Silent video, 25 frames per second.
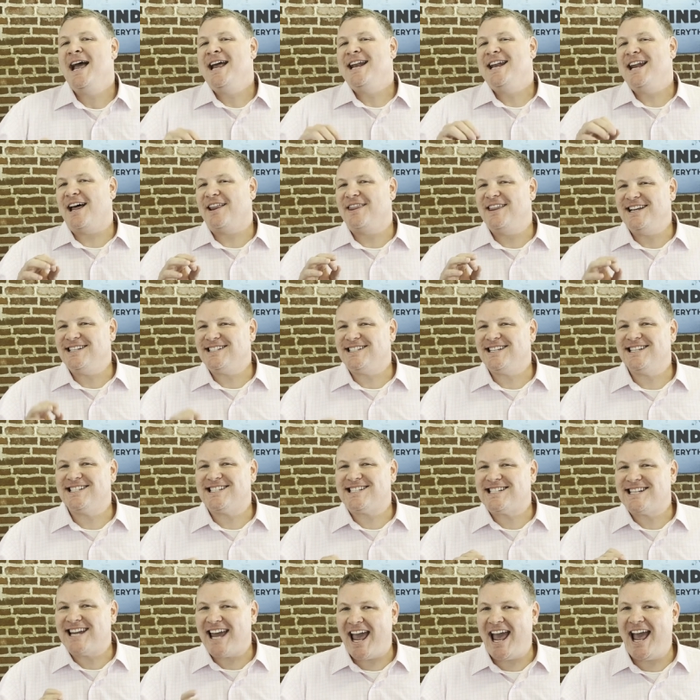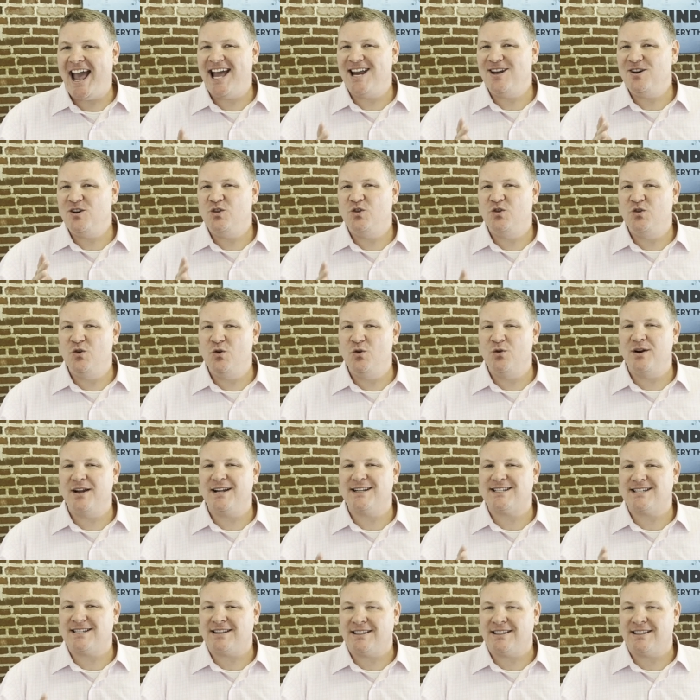Now this is 10 units